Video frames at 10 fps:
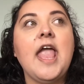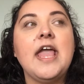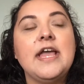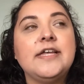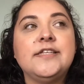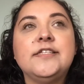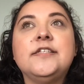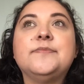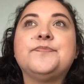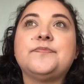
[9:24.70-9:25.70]
And
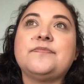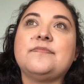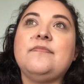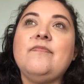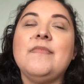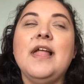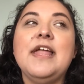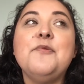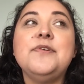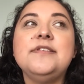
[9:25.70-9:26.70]

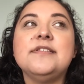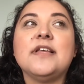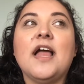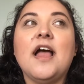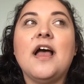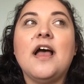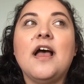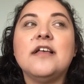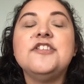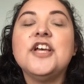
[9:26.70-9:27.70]
it was
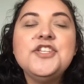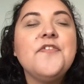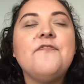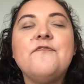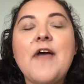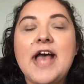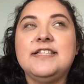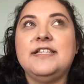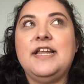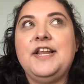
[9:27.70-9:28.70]
such a
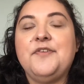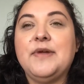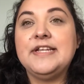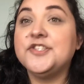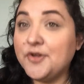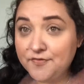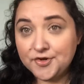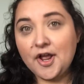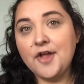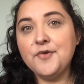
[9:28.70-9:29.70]
fascinating read. So if
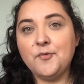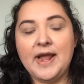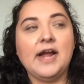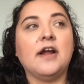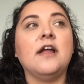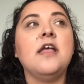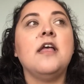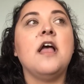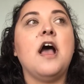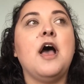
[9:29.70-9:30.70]
you're unaware,
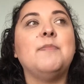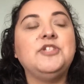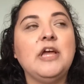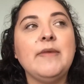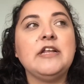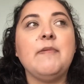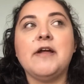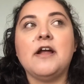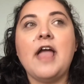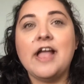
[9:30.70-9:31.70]
Michelle
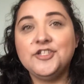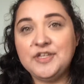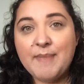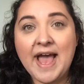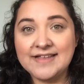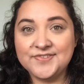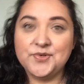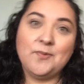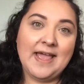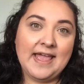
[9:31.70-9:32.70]
McNamara actually passed
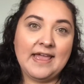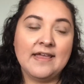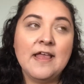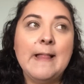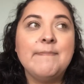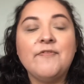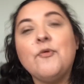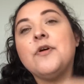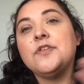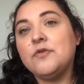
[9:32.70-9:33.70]
away
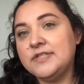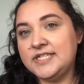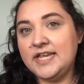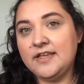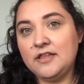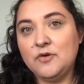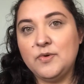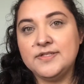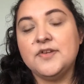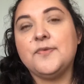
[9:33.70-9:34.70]
before the Golden State Killer
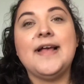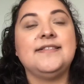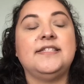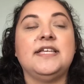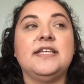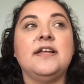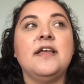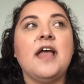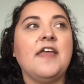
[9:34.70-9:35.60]
was arrested.